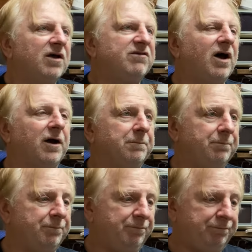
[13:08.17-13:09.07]
So,
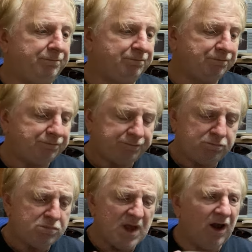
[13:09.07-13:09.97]

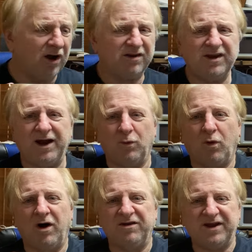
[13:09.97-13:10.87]
like I say,
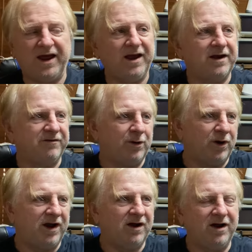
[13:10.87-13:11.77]
wires are hanging
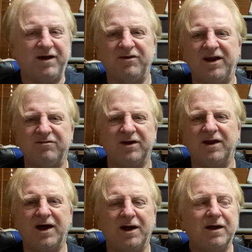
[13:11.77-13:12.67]
everywhere. I haven't even
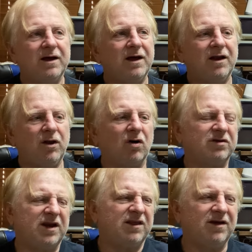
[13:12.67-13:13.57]
locked
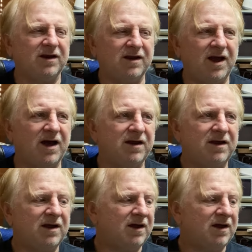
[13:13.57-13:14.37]
anything down.